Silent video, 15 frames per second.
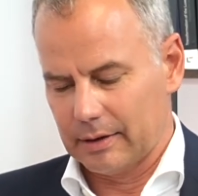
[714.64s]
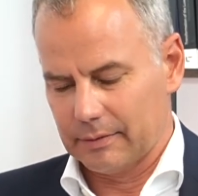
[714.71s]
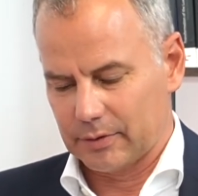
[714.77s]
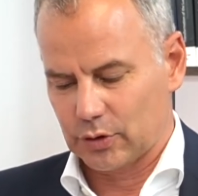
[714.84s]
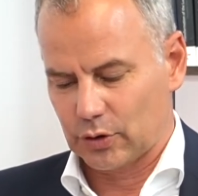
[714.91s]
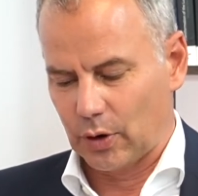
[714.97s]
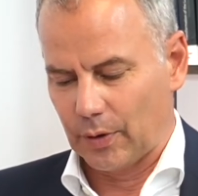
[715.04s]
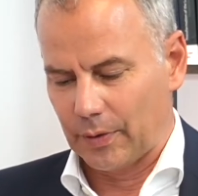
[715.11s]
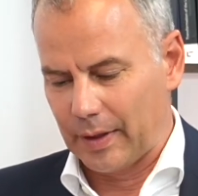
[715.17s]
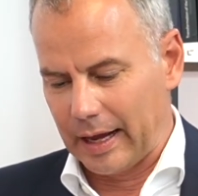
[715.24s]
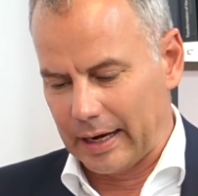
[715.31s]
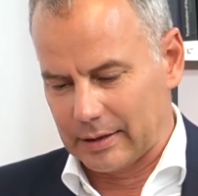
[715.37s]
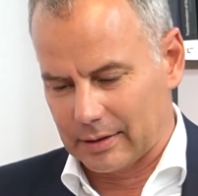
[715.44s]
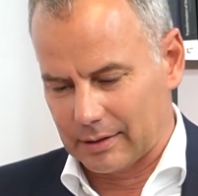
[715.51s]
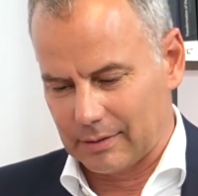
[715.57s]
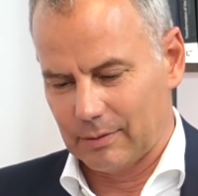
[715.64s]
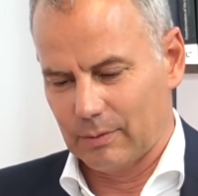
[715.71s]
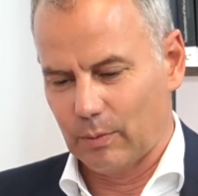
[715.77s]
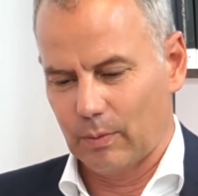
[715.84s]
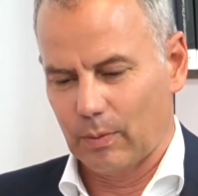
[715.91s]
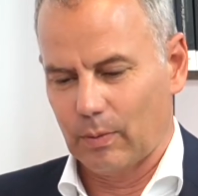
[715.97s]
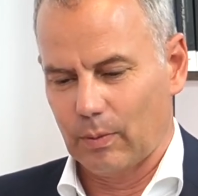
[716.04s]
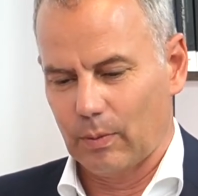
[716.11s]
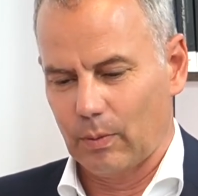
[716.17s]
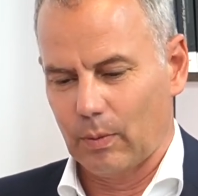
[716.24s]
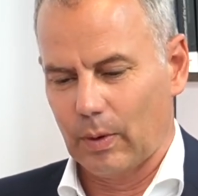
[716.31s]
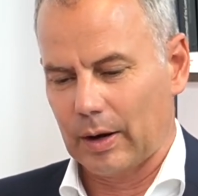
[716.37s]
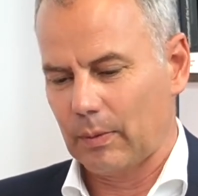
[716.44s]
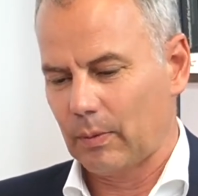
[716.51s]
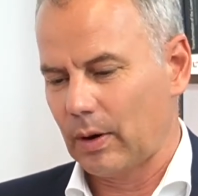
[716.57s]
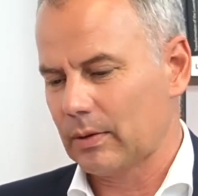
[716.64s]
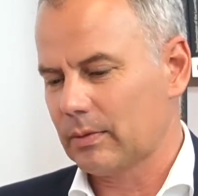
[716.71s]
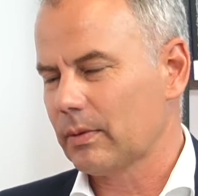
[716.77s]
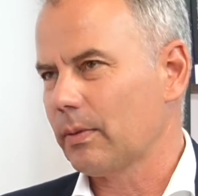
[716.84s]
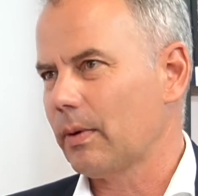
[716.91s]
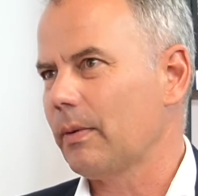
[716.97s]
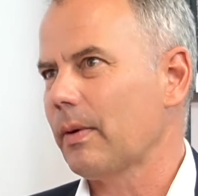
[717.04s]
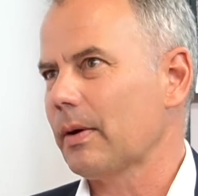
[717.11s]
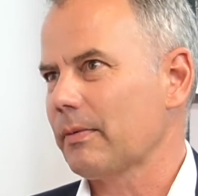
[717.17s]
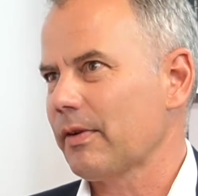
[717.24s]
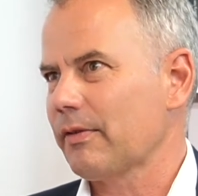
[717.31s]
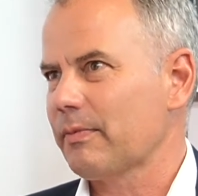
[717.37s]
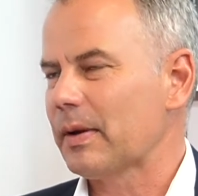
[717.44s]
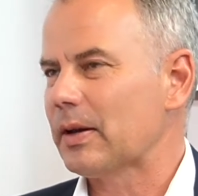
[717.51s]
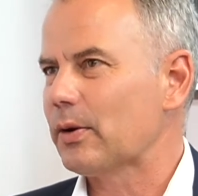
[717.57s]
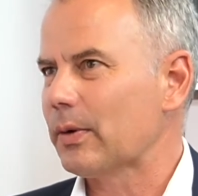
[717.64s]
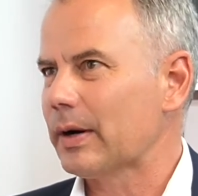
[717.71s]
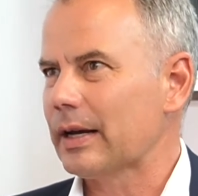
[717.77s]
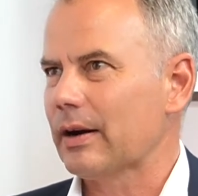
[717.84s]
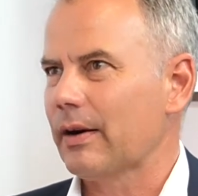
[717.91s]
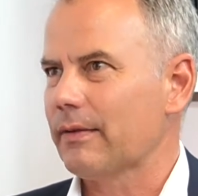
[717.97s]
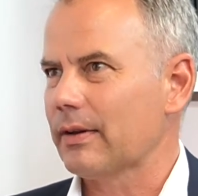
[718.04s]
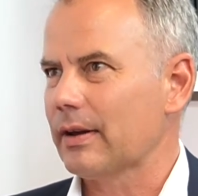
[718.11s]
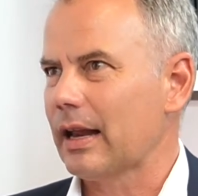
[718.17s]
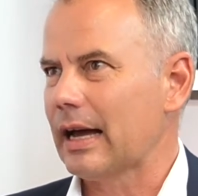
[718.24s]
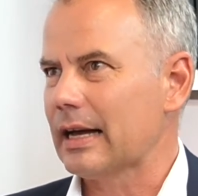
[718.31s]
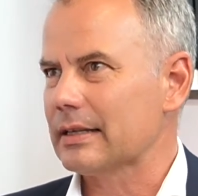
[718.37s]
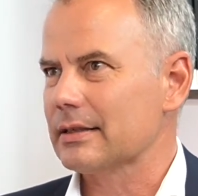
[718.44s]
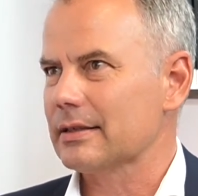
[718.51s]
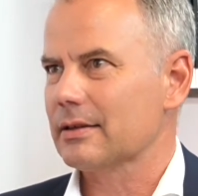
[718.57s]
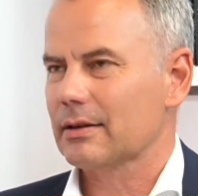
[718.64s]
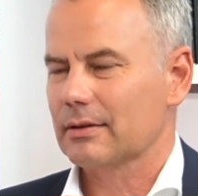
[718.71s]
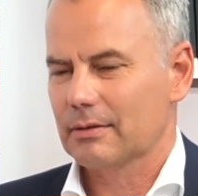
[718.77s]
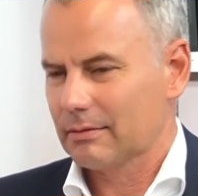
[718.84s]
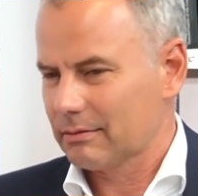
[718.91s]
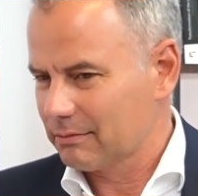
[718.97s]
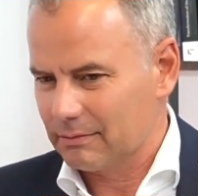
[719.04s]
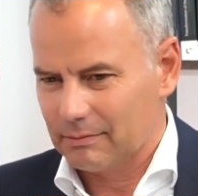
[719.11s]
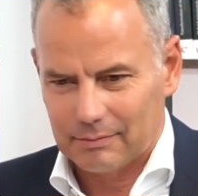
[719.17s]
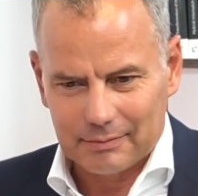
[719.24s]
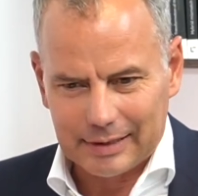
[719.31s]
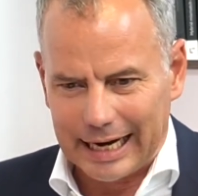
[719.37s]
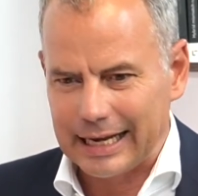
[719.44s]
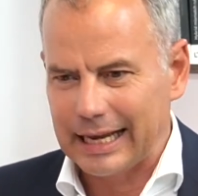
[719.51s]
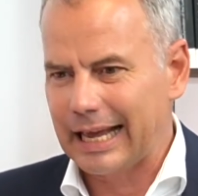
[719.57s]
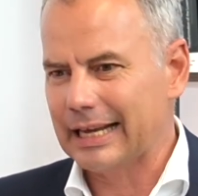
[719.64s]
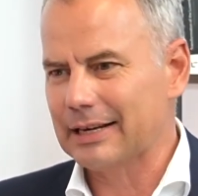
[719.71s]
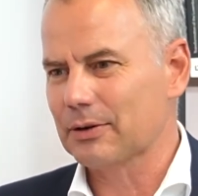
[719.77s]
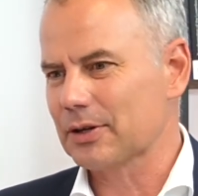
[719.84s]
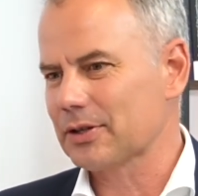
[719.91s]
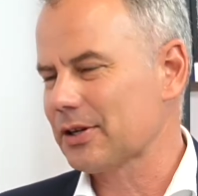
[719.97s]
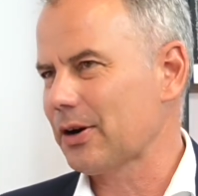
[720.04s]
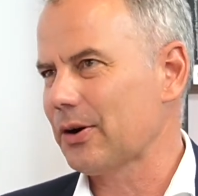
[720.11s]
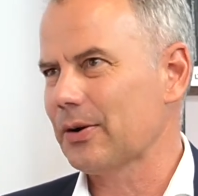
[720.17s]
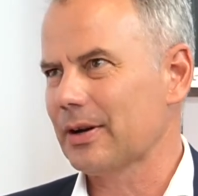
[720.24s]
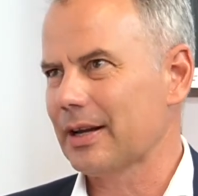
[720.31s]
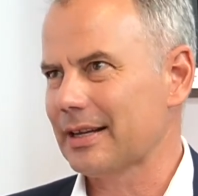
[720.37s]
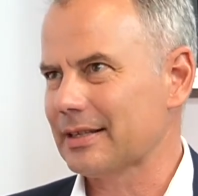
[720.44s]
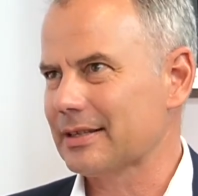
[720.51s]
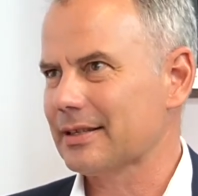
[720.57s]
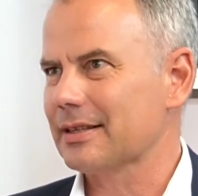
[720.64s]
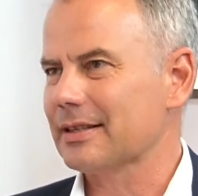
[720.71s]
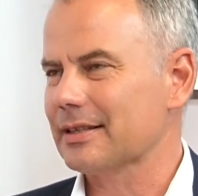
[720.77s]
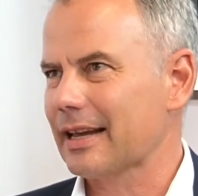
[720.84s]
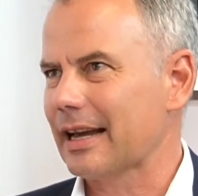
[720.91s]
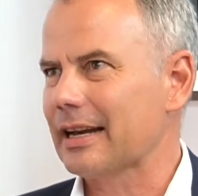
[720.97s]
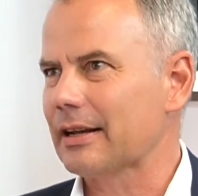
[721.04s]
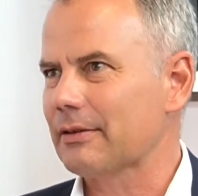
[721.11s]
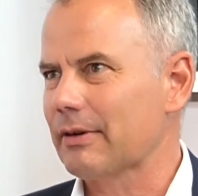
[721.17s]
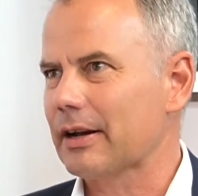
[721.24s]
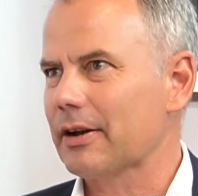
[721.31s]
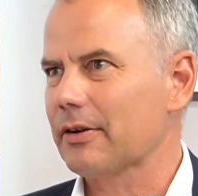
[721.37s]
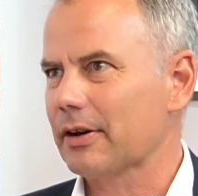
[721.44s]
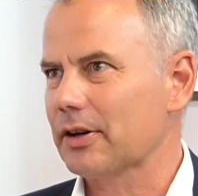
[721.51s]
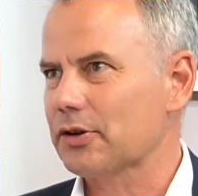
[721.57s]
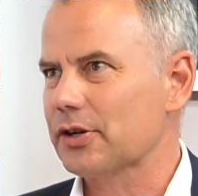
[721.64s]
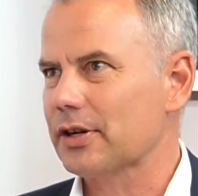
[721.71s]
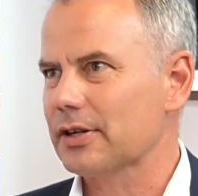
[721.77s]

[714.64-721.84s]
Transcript: shown that what, what, what we've been doing over the last decade or so is, is getting recognition